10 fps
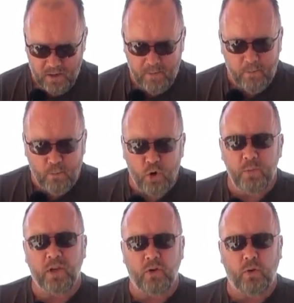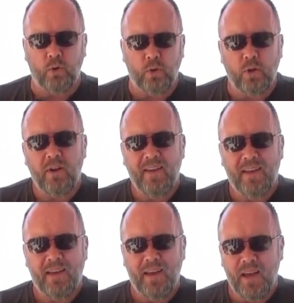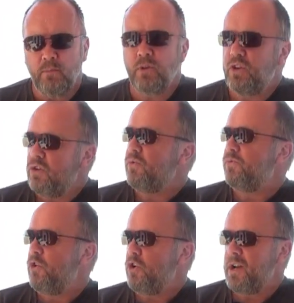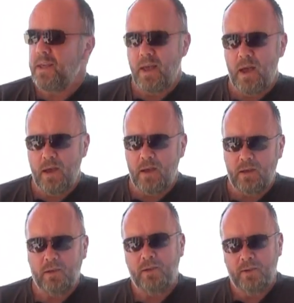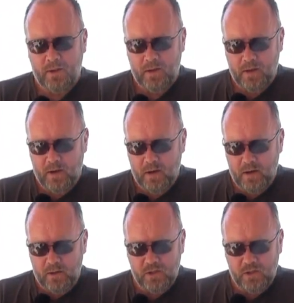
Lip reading: MOBICOOL MQ40A.